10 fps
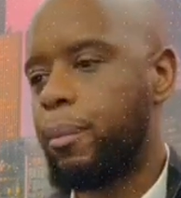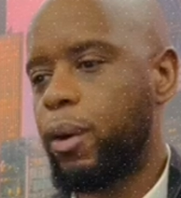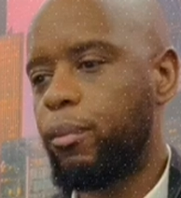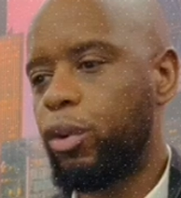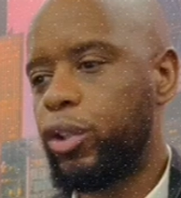
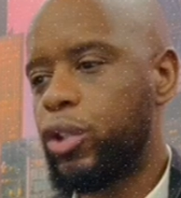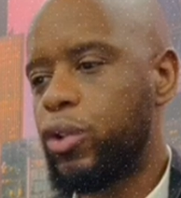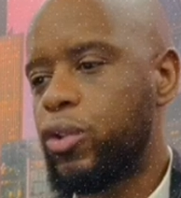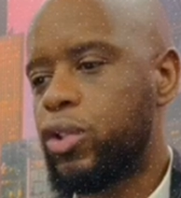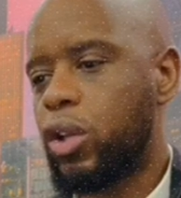More
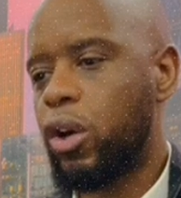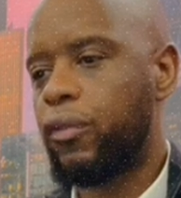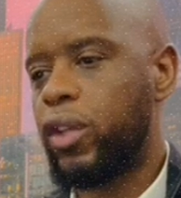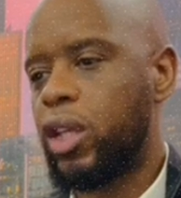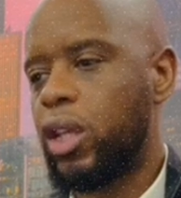news
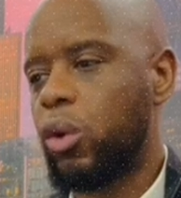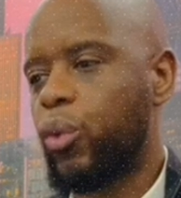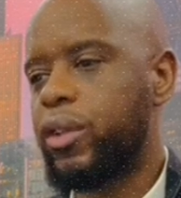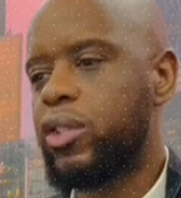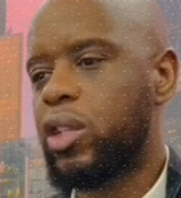on the
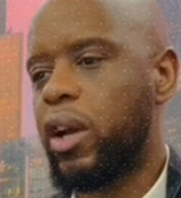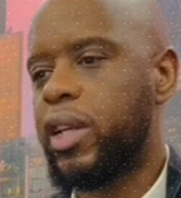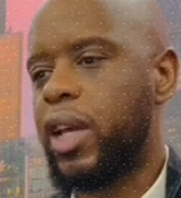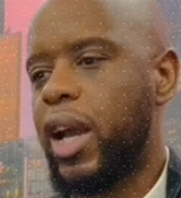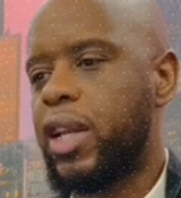wind
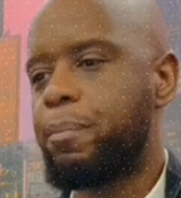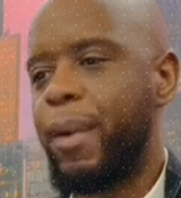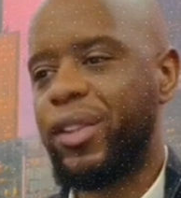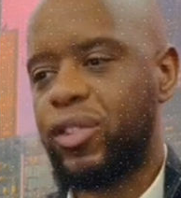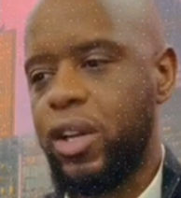side, and
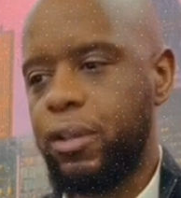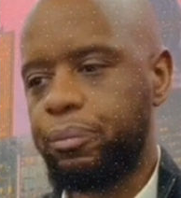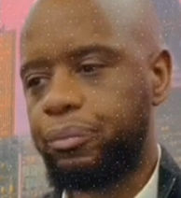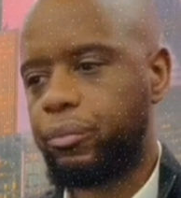Mazda.